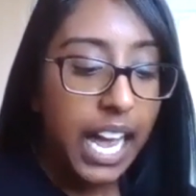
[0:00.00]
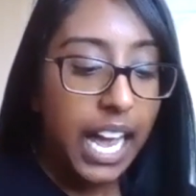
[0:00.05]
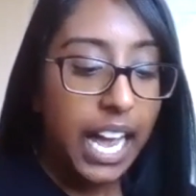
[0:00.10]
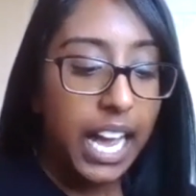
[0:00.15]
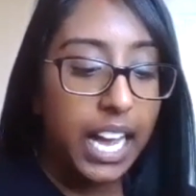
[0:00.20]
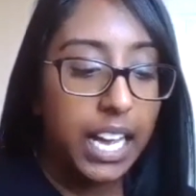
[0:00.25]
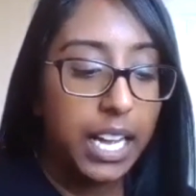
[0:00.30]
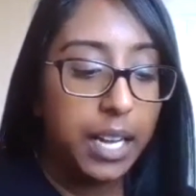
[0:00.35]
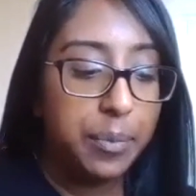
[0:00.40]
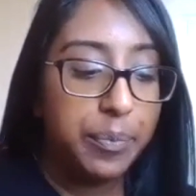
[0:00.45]

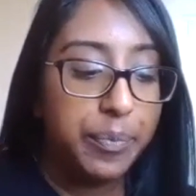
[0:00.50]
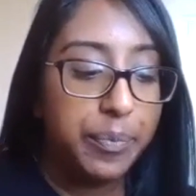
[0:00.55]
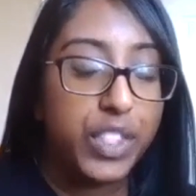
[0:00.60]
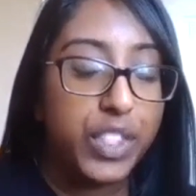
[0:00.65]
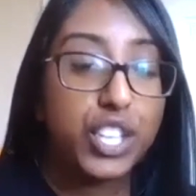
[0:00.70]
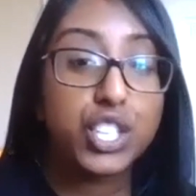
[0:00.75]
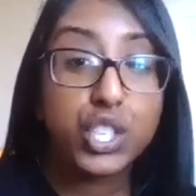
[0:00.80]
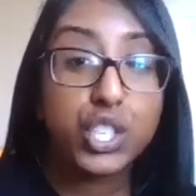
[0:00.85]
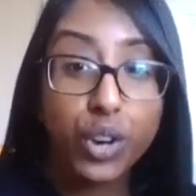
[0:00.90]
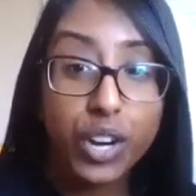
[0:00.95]
Um, the
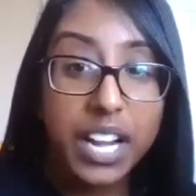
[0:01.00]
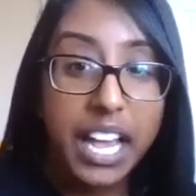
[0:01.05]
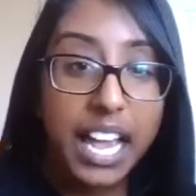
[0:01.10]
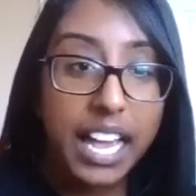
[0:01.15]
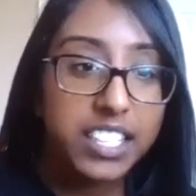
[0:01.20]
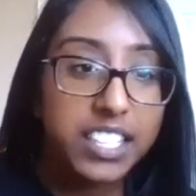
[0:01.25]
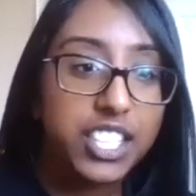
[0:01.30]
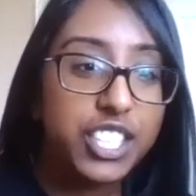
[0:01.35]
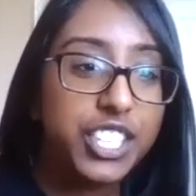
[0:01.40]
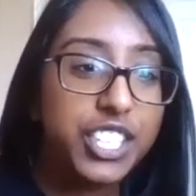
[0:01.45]
short
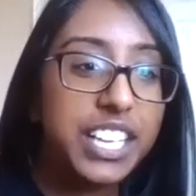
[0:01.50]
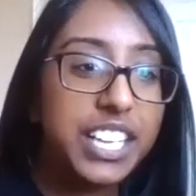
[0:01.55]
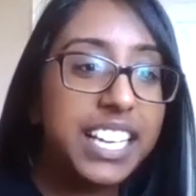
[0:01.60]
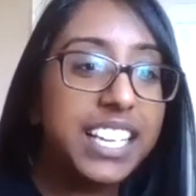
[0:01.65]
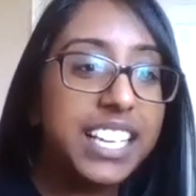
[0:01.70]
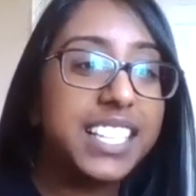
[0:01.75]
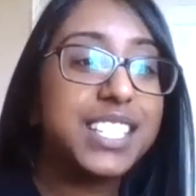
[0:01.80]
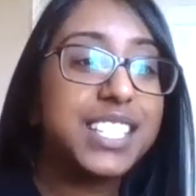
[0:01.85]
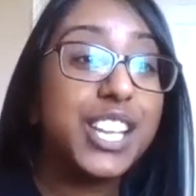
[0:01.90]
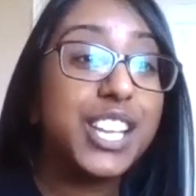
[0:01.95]
answer
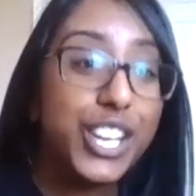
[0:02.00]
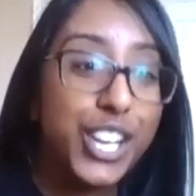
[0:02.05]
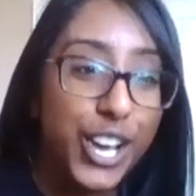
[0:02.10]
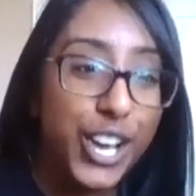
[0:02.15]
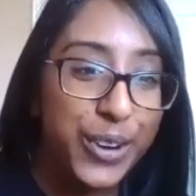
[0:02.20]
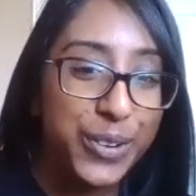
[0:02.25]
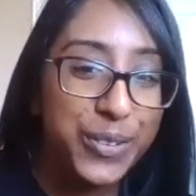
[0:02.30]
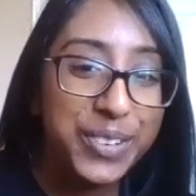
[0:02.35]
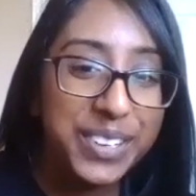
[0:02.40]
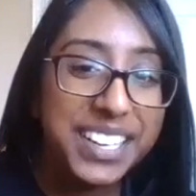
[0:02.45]
is
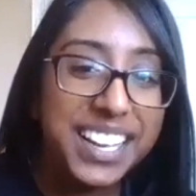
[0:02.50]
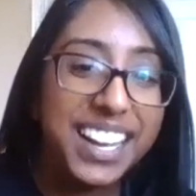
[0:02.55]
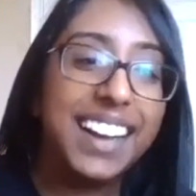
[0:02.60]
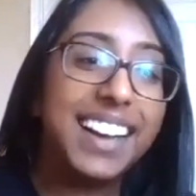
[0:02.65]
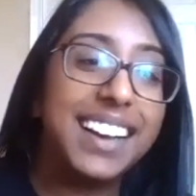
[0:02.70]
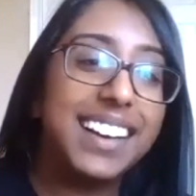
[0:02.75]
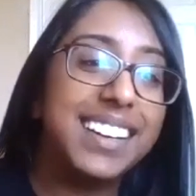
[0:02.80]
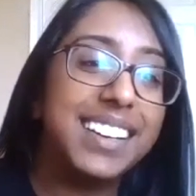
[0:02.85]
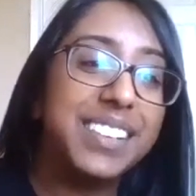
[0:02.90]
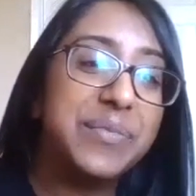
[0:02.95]
no.
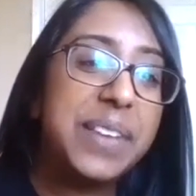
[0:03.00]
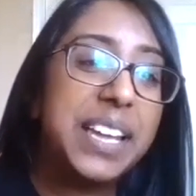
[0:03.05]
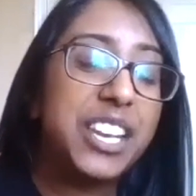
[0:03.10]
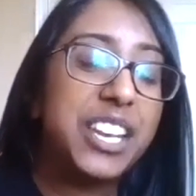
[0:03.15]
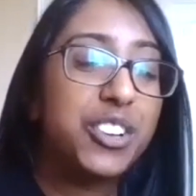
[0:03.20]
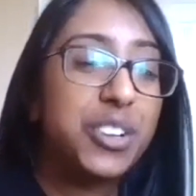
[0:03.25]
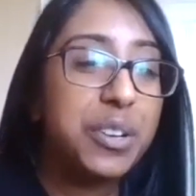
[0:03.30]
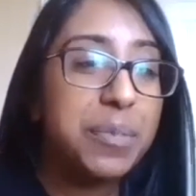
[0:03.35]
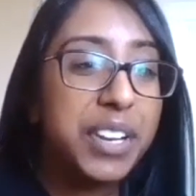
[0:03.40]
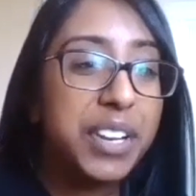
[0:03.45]
Um, an
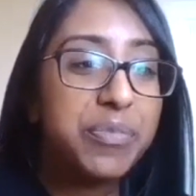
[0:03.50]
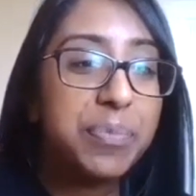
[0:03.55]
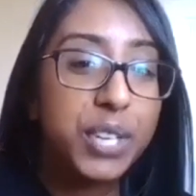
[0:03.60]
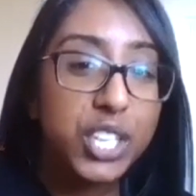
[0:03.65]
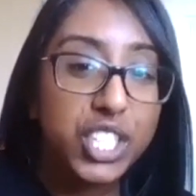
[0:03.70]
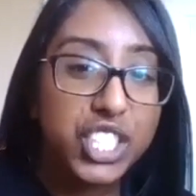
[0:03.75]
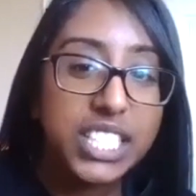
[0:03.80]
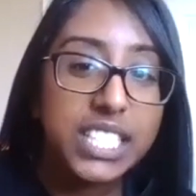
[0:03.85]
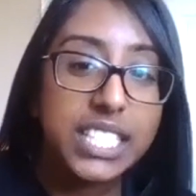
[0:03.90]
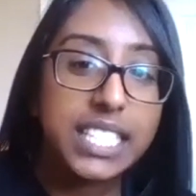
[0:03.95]
agreement of
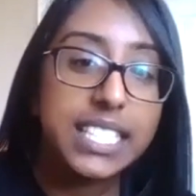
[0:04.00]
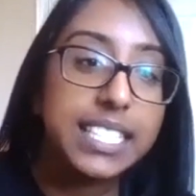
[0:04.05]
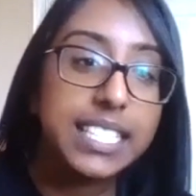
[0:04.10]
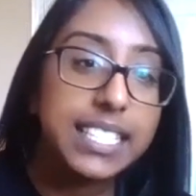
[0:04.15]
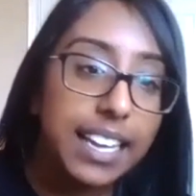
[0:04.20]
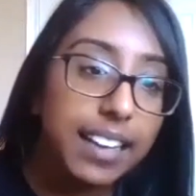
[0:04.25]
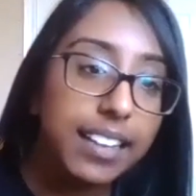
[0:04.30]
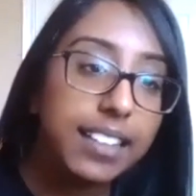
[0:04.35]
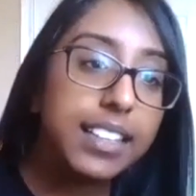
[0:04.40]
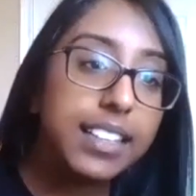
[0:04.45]
purchase and
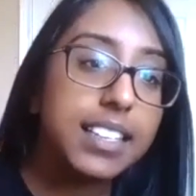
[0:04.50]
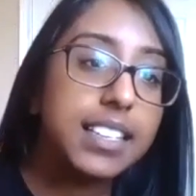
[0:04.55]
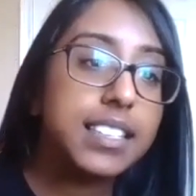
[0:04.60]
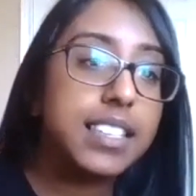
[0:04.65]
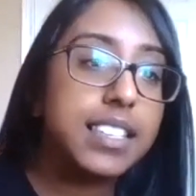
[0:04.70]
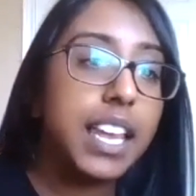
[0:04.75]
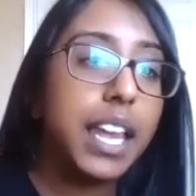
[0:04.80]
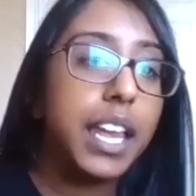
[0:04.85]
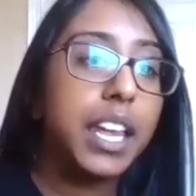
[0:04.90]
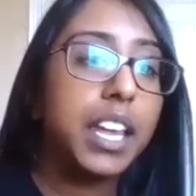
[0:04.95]
sale is
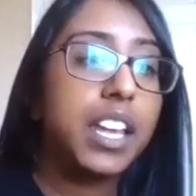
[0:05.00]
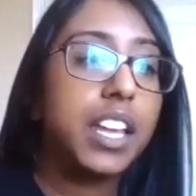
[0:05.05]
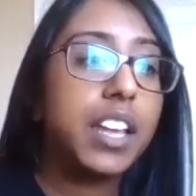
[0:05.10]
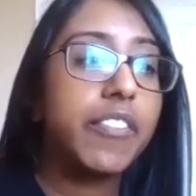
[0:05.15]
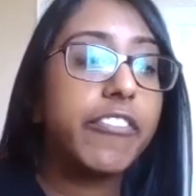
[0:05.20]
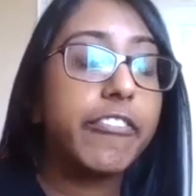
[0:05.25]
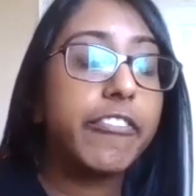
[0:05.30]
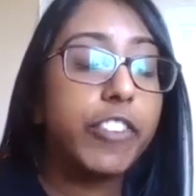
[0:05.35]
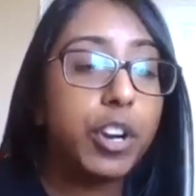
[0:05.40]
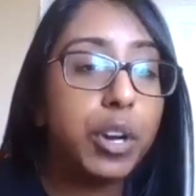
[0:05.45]
a
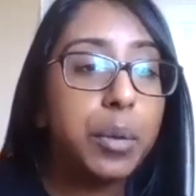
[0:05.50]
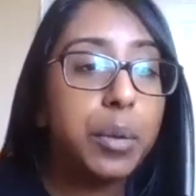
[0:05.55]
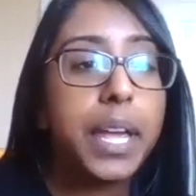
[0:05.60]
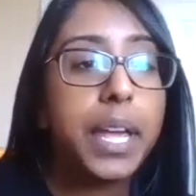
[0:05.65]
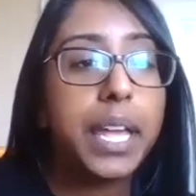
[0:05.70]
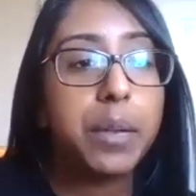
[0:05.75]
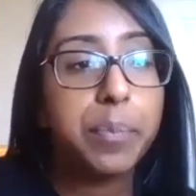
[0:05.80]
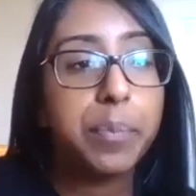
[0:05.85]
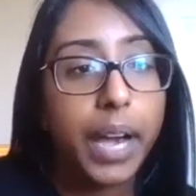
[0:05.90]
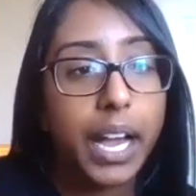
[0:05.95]
firm
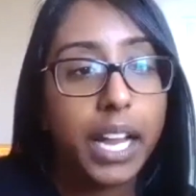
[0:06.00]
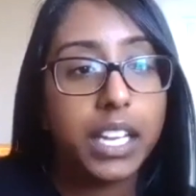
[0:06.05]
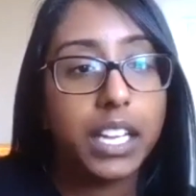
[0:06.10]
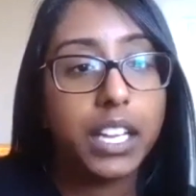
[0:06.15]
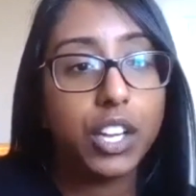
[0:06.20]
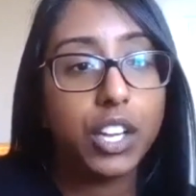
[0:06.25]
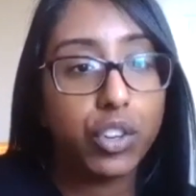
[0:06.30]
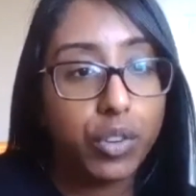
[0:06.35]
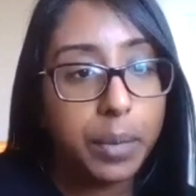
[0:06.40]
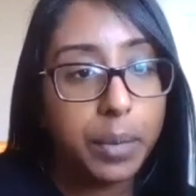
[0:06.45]
and binding
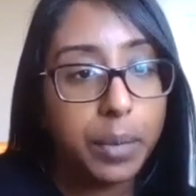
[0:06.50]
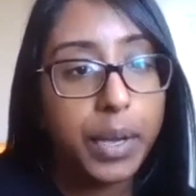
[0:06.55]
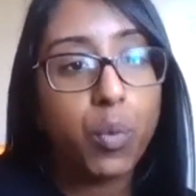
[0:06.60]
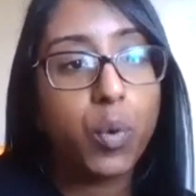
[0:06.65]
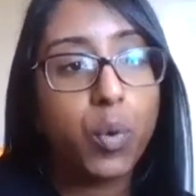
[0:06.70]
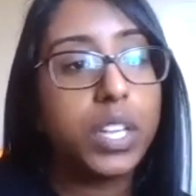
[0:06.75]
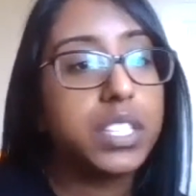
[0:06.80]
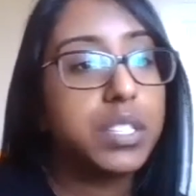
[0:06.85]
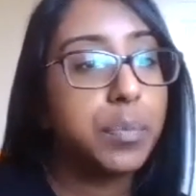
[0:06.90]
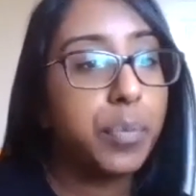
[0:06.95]
agreement
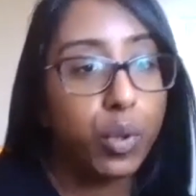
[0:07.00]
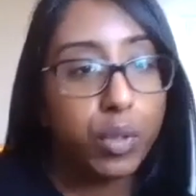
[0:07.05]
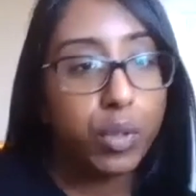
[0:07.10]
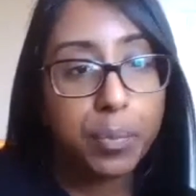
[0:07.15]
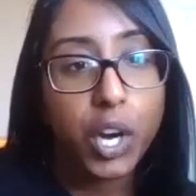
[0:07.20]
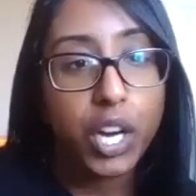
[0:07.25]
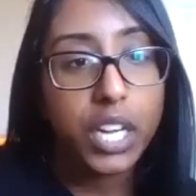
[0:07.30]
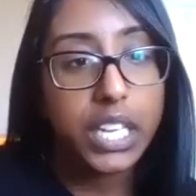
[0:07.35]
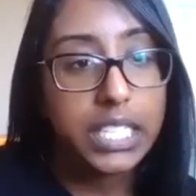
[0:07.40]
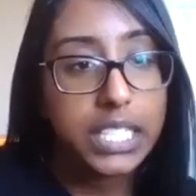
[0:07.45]
once both
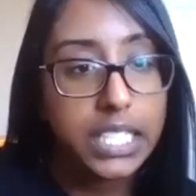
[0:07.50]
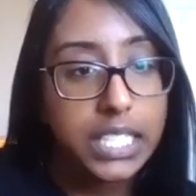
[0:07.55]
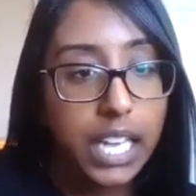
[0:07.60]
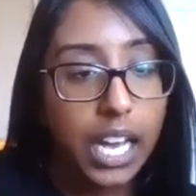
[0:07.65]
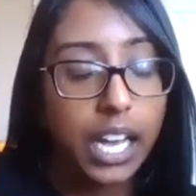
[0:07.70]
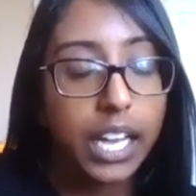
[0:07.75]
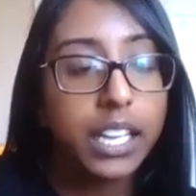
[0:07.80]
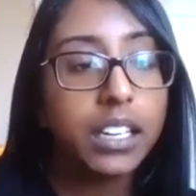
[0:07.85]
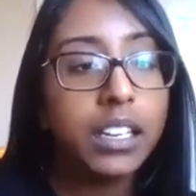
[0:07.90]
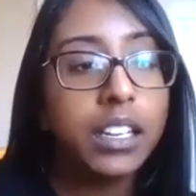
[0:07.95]
parties
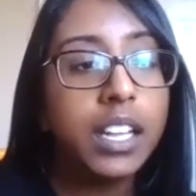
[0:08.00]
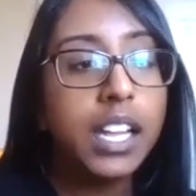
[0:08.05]
sign.